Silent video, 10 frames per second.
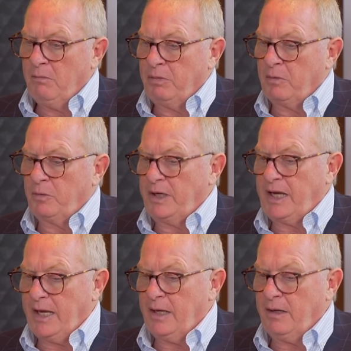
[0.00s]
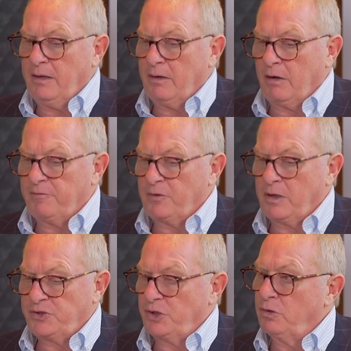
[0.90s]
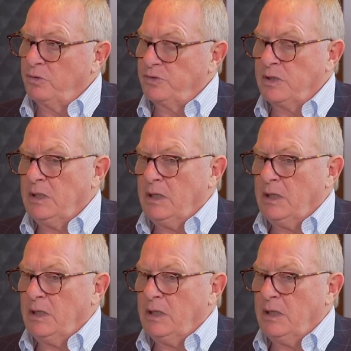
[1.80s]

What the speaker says: but we can offer our shareholders